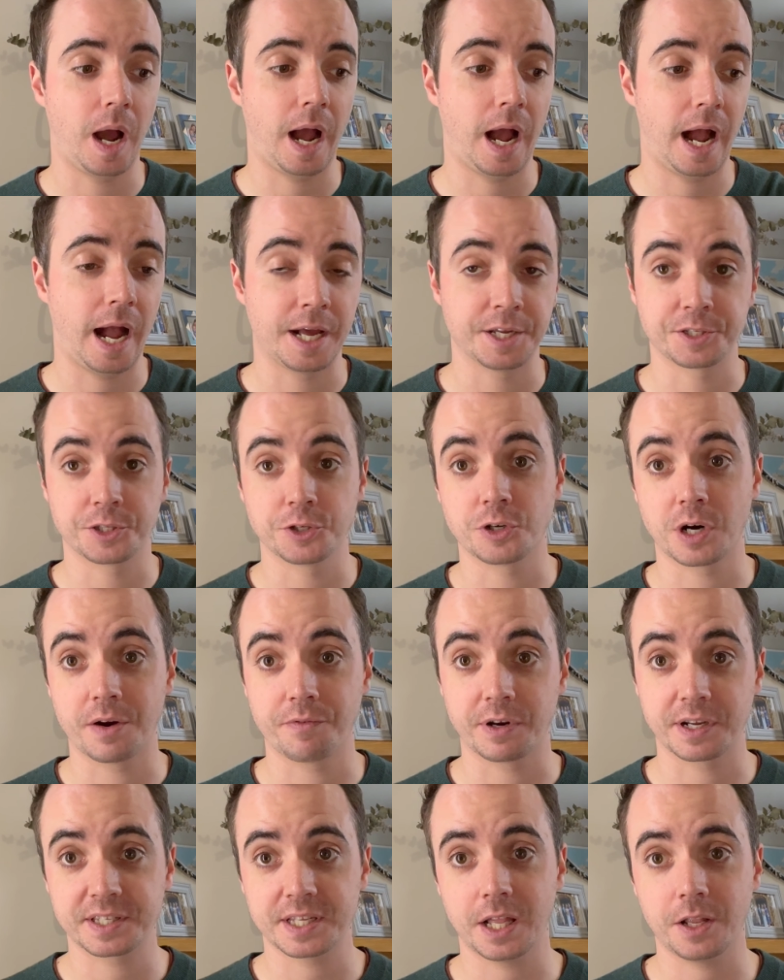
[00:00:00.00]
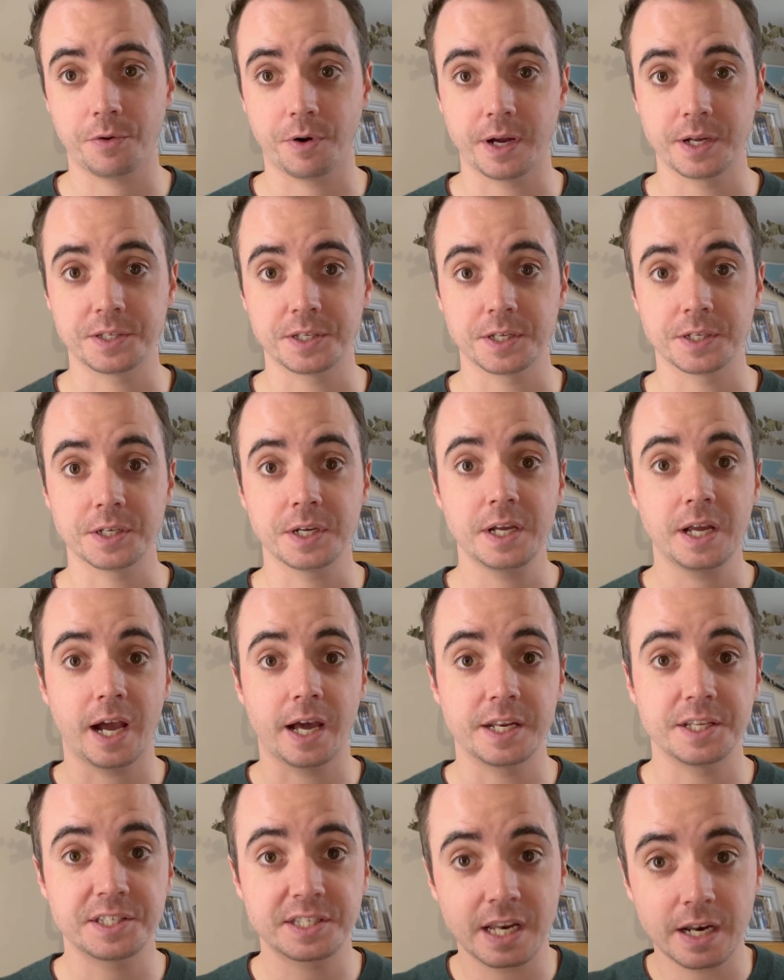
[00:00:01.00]
as the driver accelerated, and
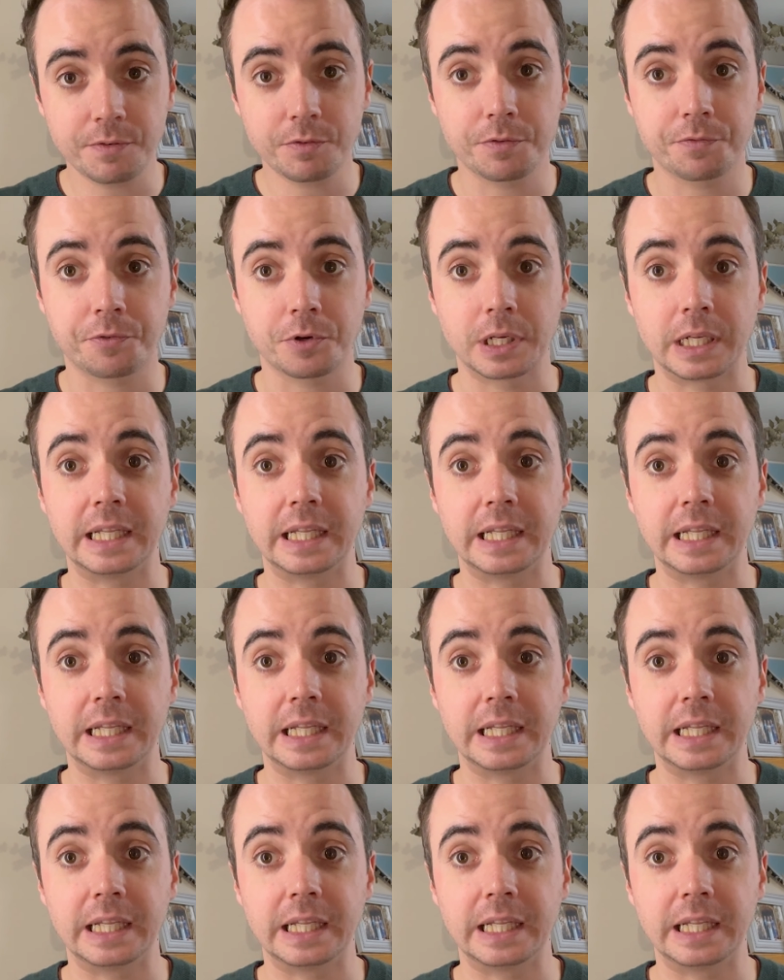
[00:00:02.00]
instead of the front